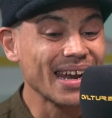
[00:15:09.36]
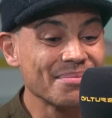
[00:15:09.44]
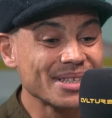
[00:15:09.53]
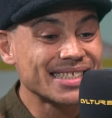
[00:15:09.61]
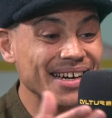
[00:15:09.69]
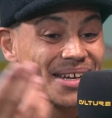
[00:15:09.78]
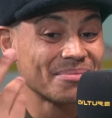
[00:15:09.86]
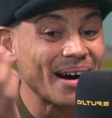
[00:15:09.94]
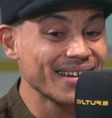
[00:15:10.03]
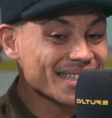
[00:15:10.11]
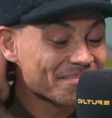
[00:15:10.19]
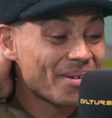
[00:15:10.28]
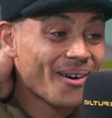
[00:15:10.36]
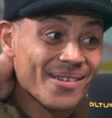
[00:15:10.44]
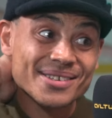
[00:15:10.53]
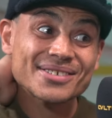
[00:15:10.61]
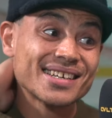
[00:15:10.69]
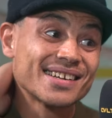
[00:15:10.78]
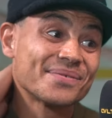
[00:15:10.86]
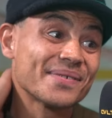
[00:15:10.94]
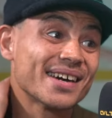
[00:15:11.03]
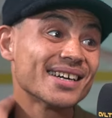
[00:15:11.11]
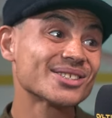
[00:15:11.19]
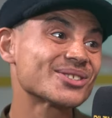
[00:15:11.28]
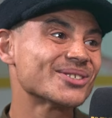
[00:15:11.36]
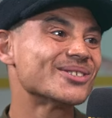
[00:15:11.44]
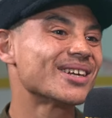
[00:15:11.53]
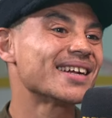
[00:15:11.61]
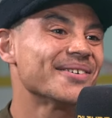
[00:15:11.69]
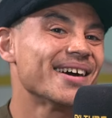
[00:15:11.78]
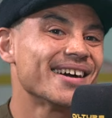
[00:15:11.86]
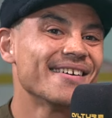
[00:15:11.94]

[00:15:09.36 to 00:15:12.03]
let me tell you about this poetry at the theatre school anyway.